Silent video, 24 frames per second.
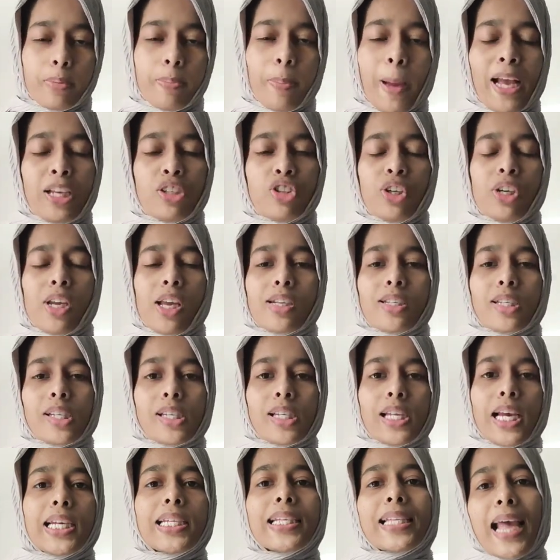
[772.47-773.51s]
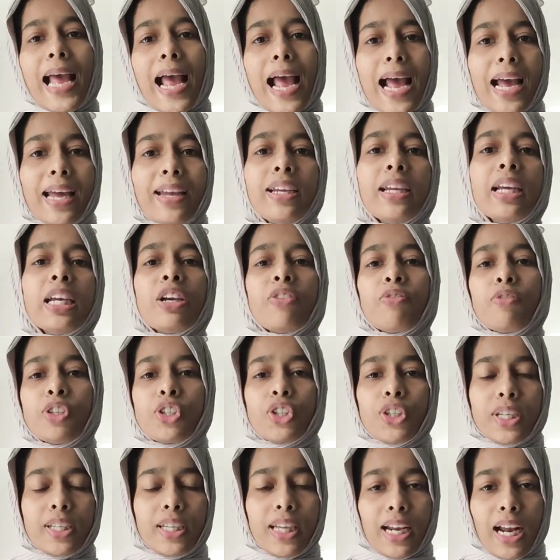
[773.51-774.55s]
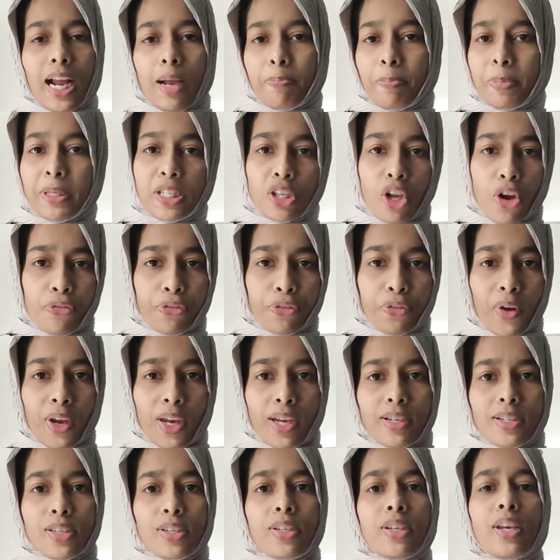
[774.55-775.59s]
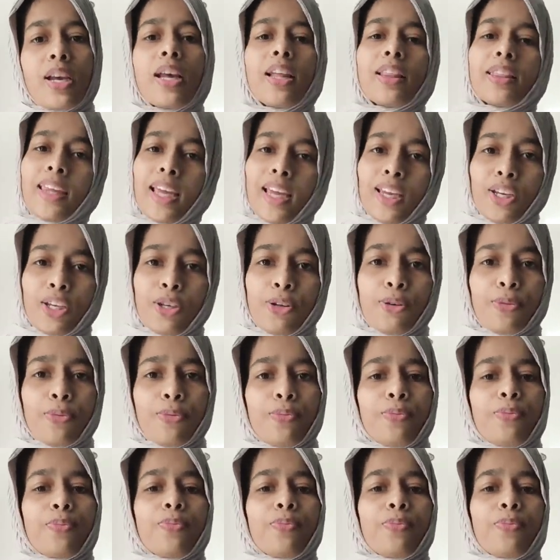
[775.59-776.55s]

patching exercise, and vision therapy softwares. Thank you.